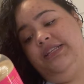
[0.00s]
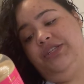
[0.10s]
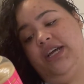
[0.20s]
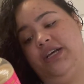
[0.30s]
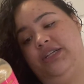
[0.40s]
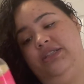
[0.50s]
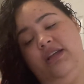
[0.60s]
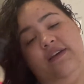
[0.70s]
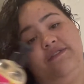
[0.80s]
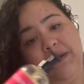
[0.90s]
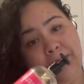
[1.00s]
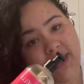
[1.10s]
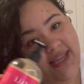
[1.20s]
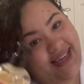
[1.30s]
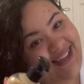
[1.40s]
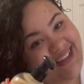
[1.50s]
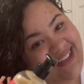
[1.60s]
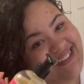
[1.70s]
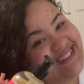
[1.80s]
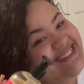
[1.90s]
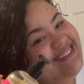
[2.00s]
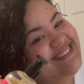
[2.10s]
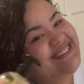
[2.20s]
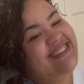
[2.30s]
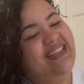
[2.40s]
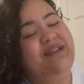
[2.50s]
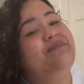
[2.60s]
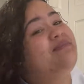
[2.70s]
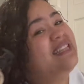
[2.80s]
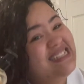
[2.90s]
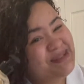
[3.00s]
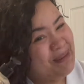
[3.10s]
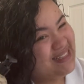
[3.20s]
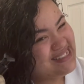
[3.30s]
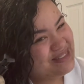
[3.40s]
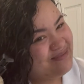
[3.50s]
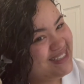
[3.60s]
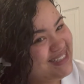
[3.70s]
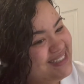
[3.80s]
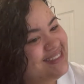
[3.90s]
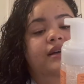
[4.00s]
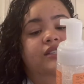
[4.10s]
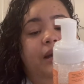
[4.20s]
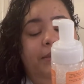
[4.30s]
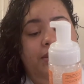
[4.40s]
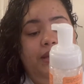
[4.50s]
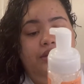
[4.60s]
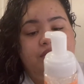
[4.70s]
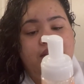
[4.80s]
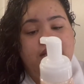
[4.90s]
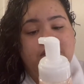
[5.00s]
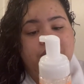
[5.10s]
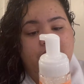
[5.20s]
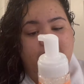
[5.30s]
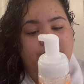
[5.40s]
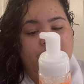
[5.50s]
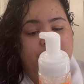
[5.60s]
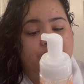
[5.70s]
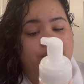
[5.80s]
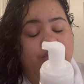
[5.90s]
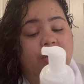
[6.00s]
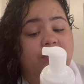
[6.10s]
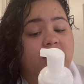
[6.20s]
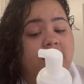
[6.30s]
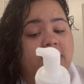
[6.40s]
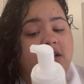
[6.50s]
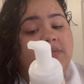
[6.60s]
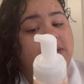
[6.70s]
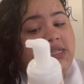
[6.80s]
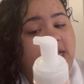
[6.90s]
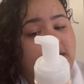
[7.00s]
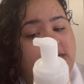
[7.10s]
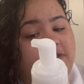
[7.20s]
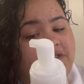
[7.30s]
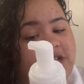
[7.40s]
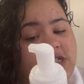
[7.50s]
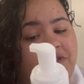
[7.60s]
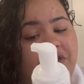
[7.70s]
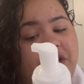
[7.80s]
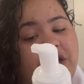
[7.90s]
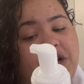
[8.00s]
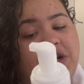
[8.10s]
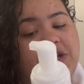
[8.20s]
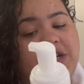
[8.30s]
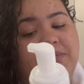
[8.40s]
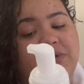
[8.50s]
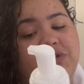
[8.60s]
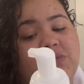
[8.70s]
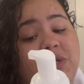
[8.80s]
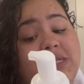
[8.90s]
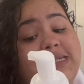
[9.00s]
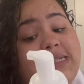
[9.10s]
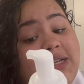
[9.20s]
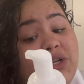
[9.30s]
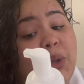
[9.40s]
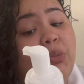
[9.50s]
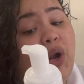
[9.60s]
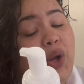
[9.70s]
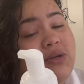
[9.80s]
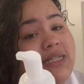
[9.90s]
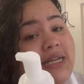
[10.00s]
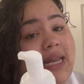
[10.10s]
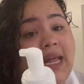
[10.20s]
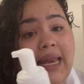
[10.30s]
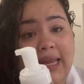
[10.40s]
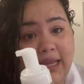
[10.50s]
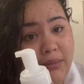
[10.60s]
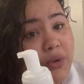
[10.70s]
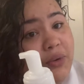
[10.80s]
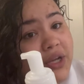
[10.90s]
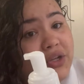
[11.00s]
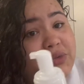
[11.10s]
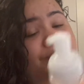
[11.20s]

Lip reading: gel from Mielle. Please sponsor me. So I'm gonna be using the Shea Moisture Coconut and Hibiscus Frizz Free Curl and Mousse with Silk Protein and Neem Oil.